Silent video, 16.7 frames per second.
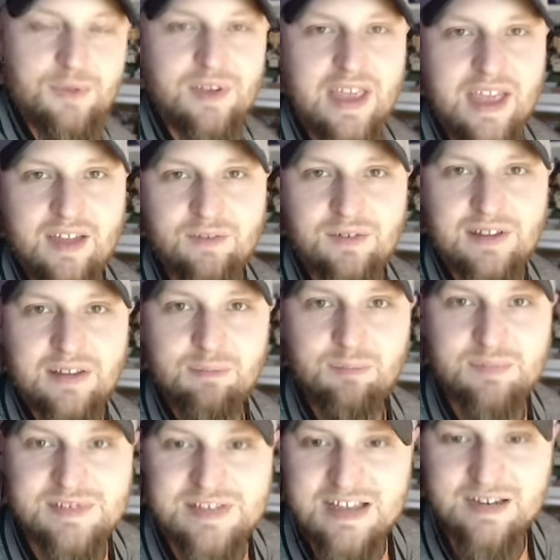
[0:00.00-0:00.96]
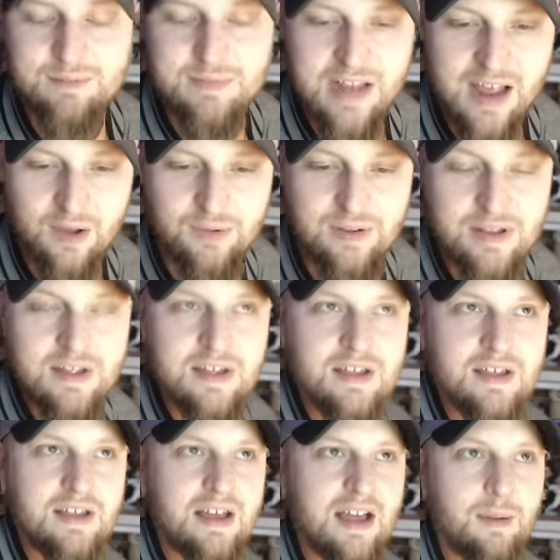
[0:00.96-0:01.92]
You can't really send him down
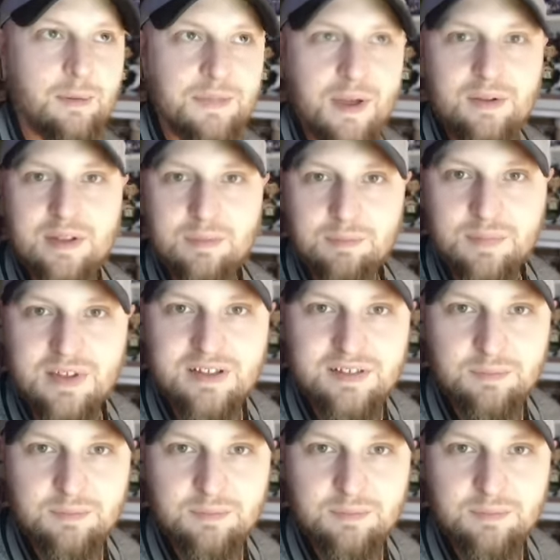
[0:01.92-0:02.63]
uh, without him